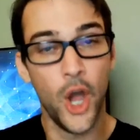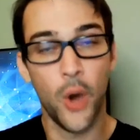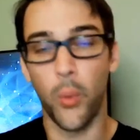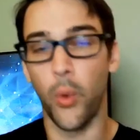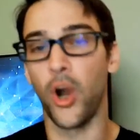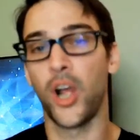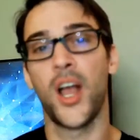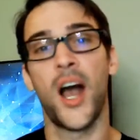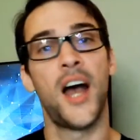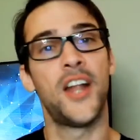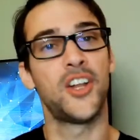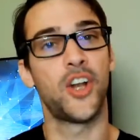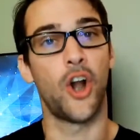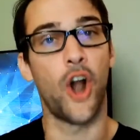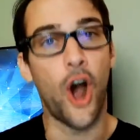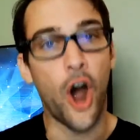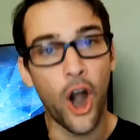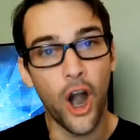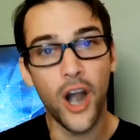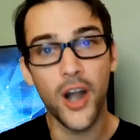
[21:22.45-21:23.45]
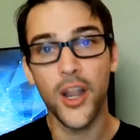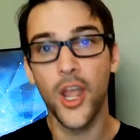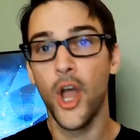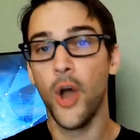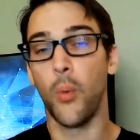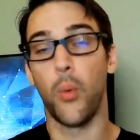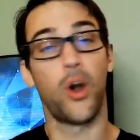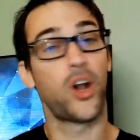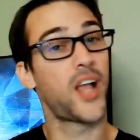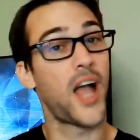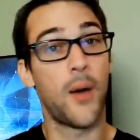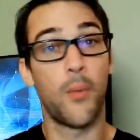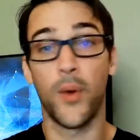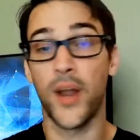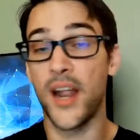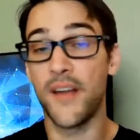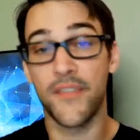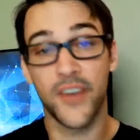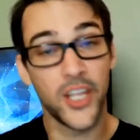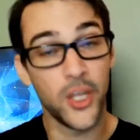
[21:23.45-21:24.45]
work on your art, work on
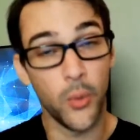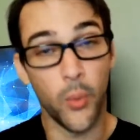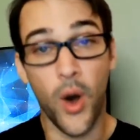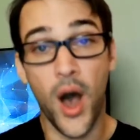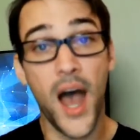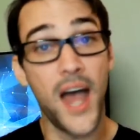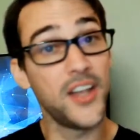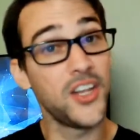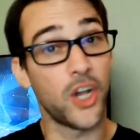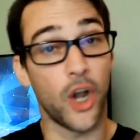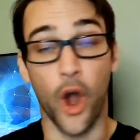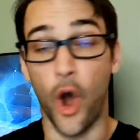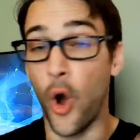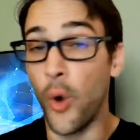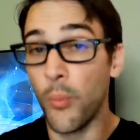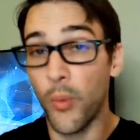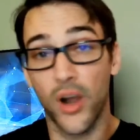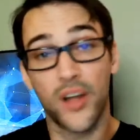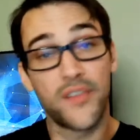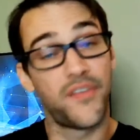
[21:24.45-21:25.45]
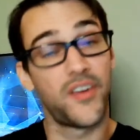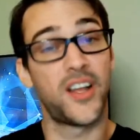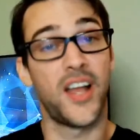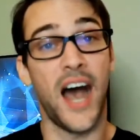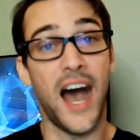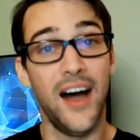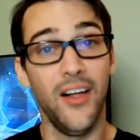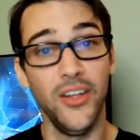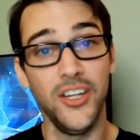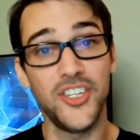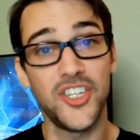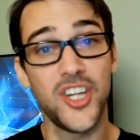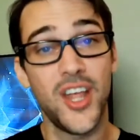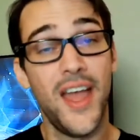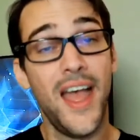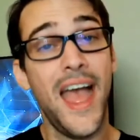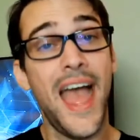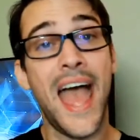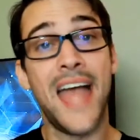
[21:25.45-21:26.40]
whatever you want, your homework for college,